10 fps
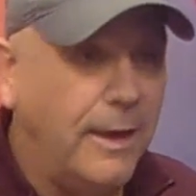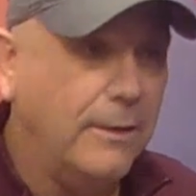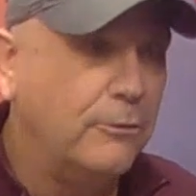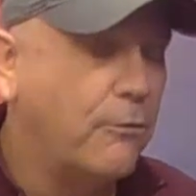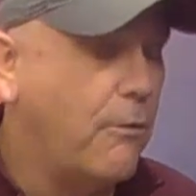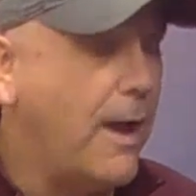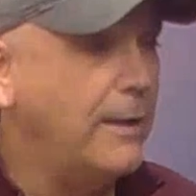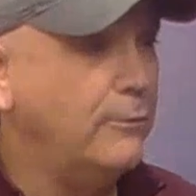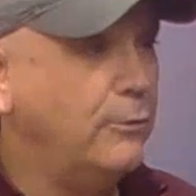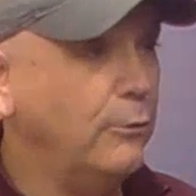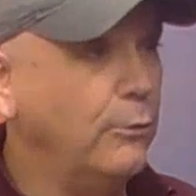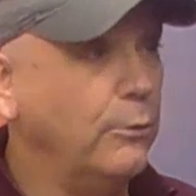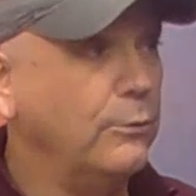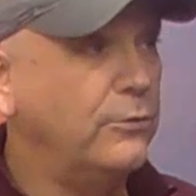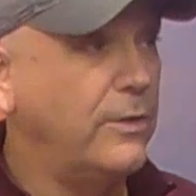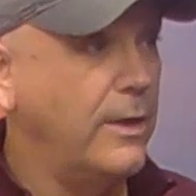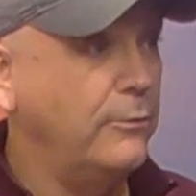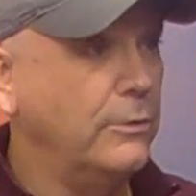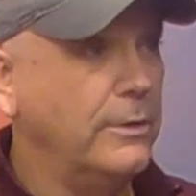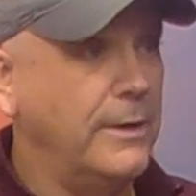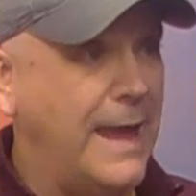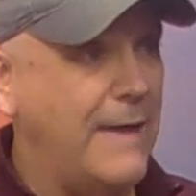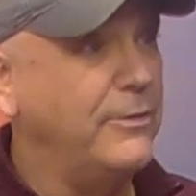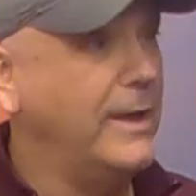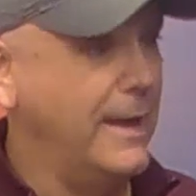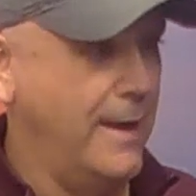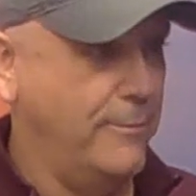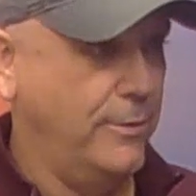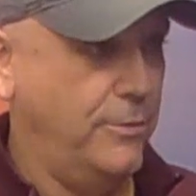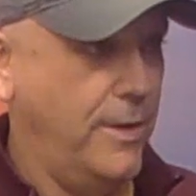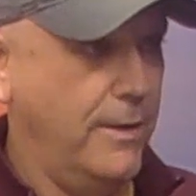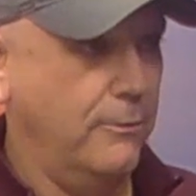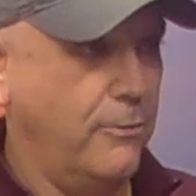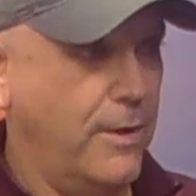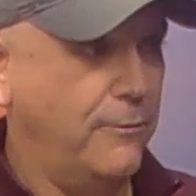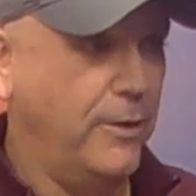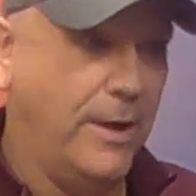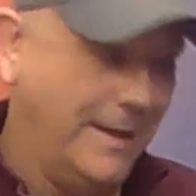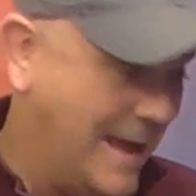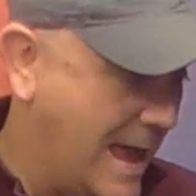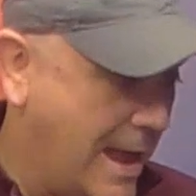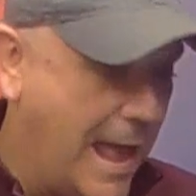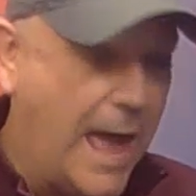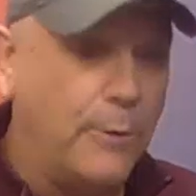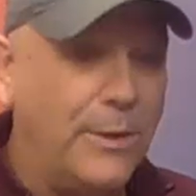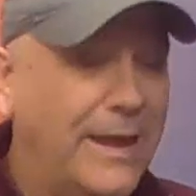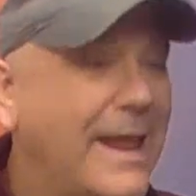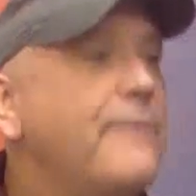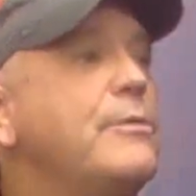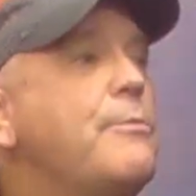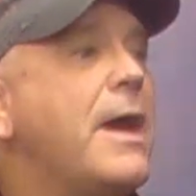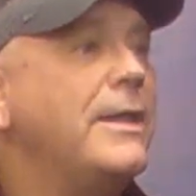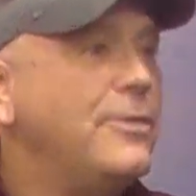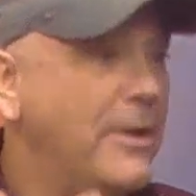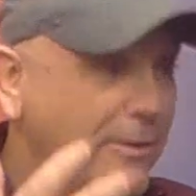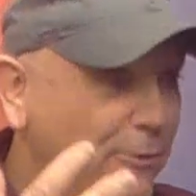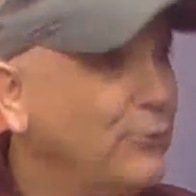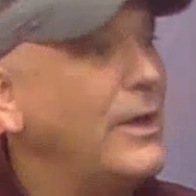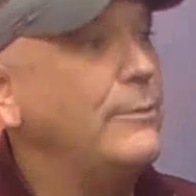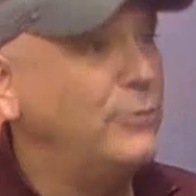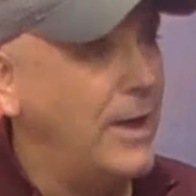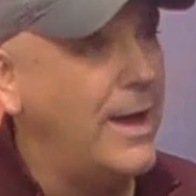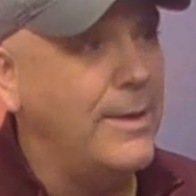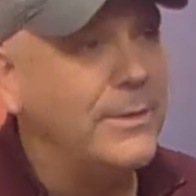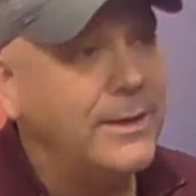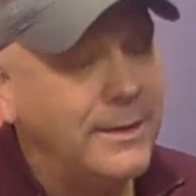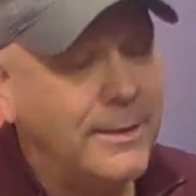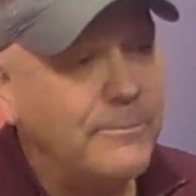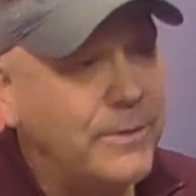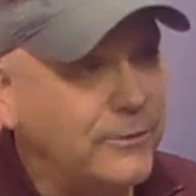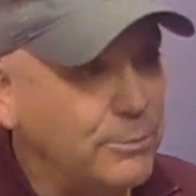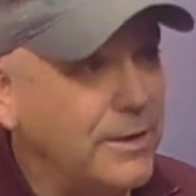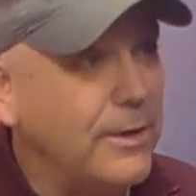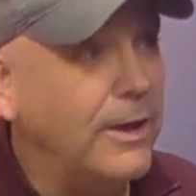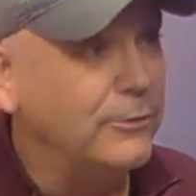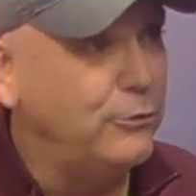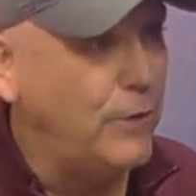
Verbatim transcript: and trying to schedule and navigate everything and oh, trying oh, to figure out how, how, do we get everybody there at the same time yeah. has been a, a